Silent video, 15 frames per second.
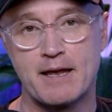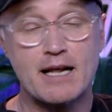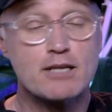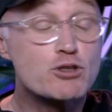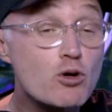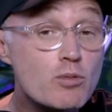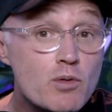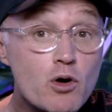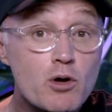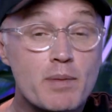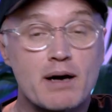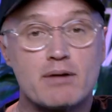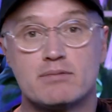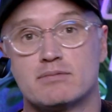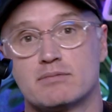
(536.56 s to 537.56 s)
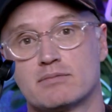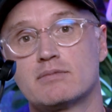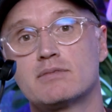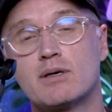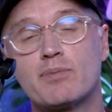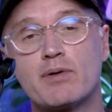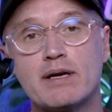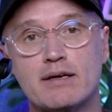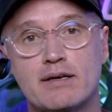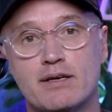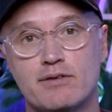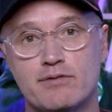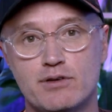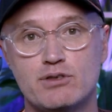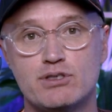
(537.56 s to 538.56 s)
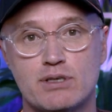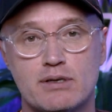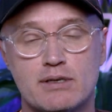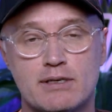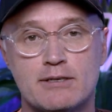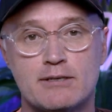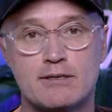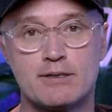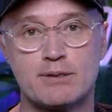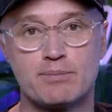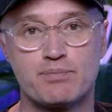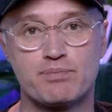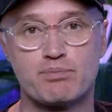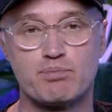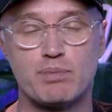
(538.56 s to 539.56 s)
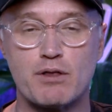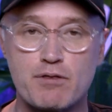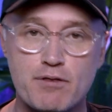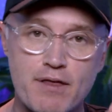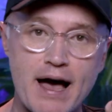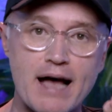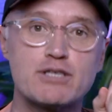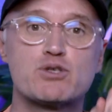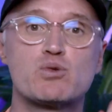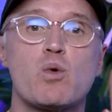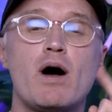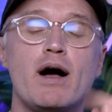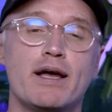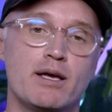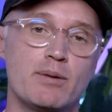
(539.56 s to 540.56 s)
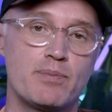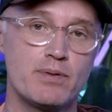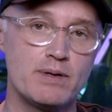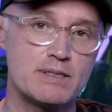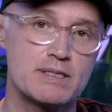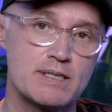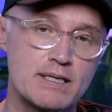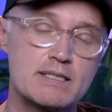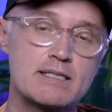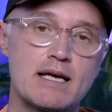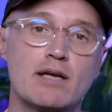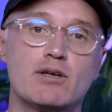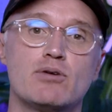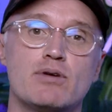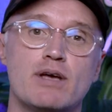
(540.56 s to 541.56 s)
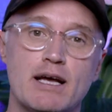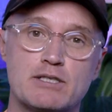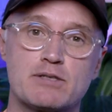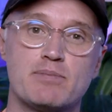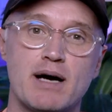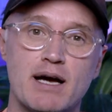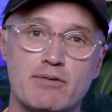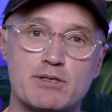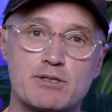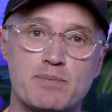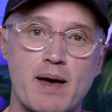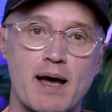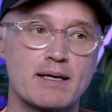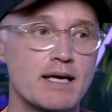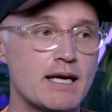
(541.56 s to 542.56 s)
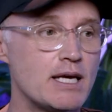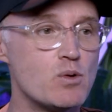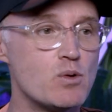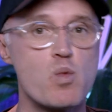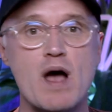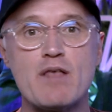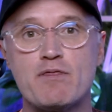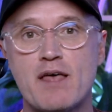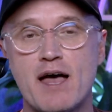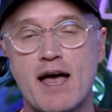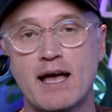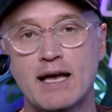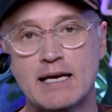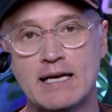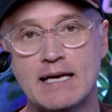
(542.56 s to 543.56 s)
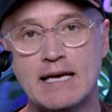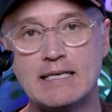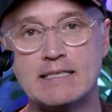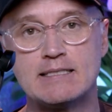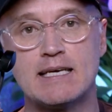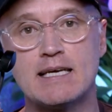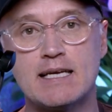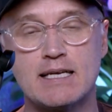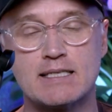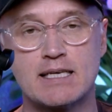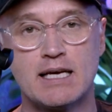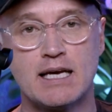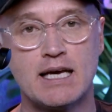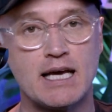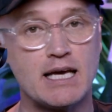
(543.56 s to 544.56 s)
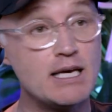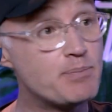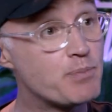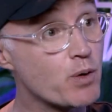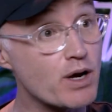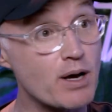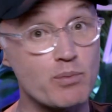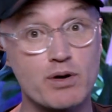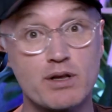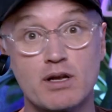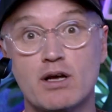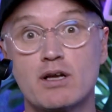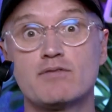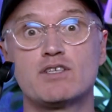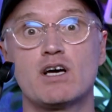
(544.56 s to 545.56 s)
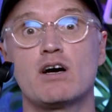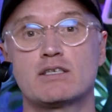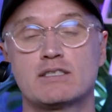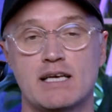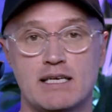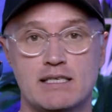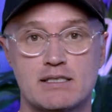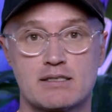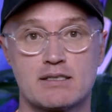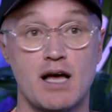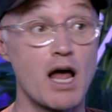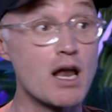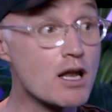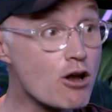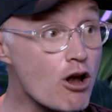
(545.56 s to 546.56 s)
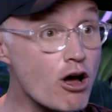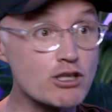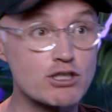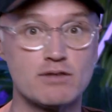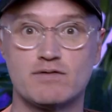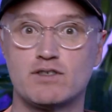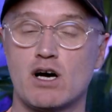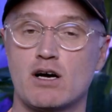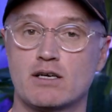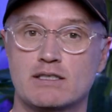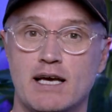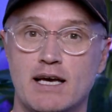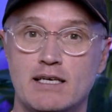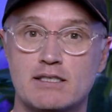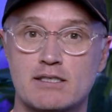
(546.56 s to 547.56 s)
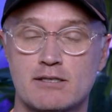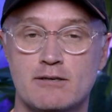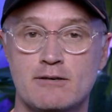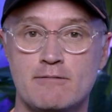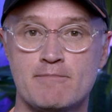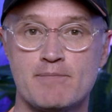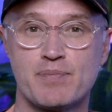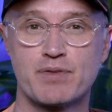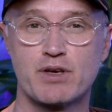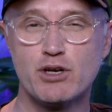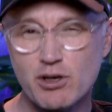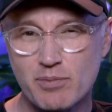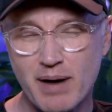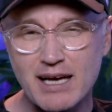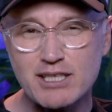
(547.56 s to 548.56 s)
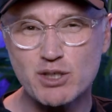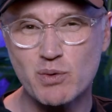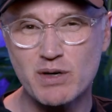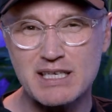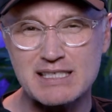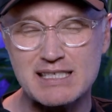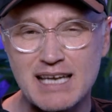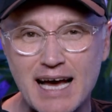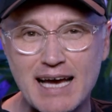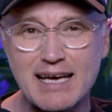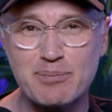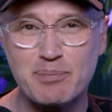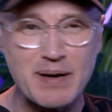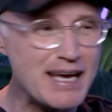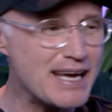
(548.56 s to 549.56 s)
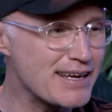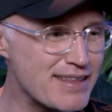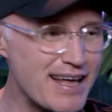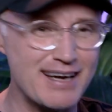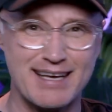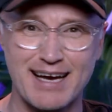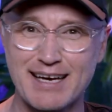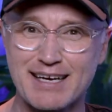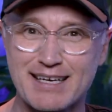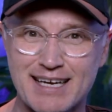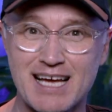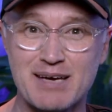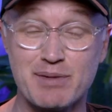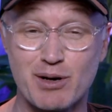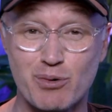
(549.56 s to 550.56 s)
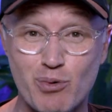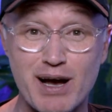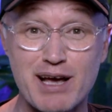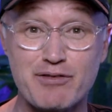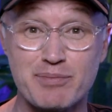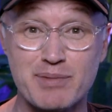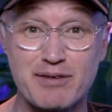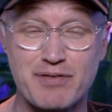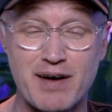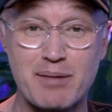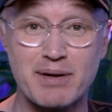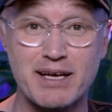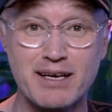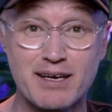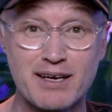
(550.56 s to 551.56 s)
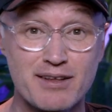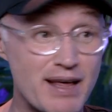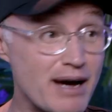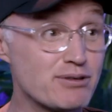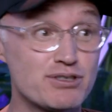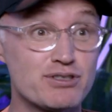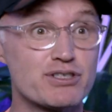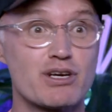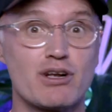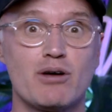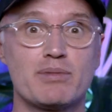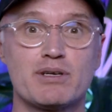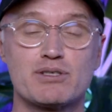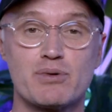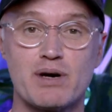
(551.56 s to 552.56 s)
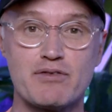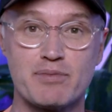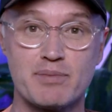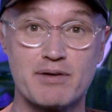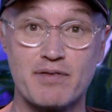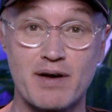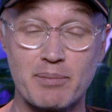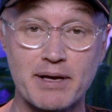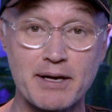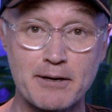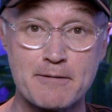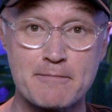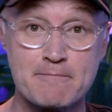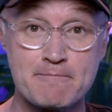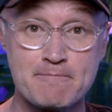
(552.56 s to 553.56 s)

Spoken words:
And I'll talk more about Gurpreet in the future. But that's why Gurpreet Singh Sandhu gets my respect. went there. He did it. He put up with a lot of dark days. A lot of dark days. Can you imagine what it's like being in that kind of climate away from your family? Thousands of kilometers away from your family?